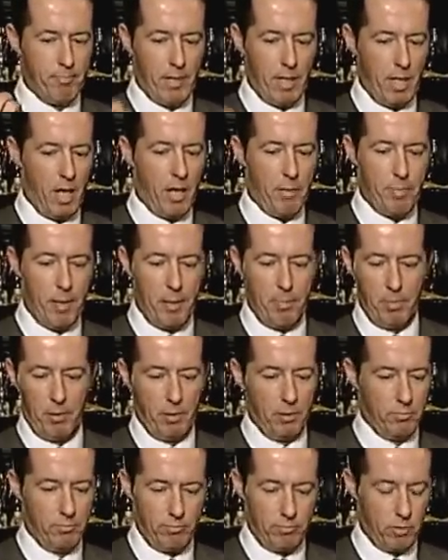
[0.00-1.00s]
a lot of
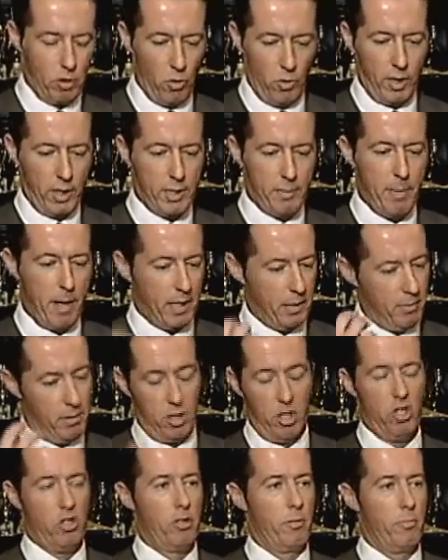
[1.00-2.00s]
people don't expect it, but
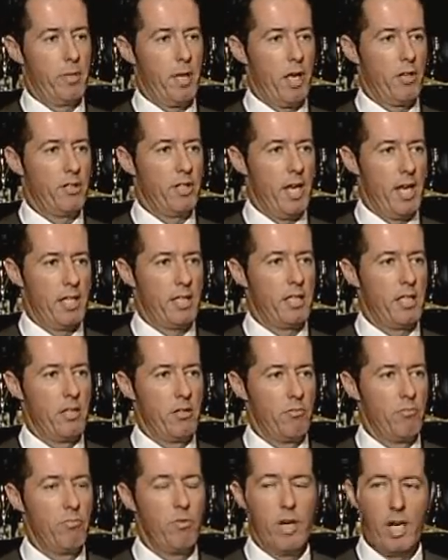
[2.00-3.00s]
it just comes out
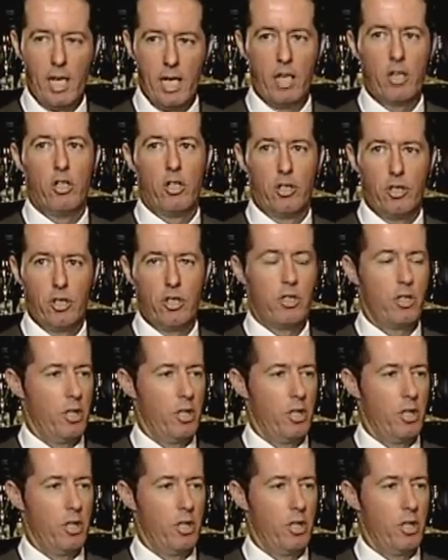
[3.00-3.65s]
tasting really good.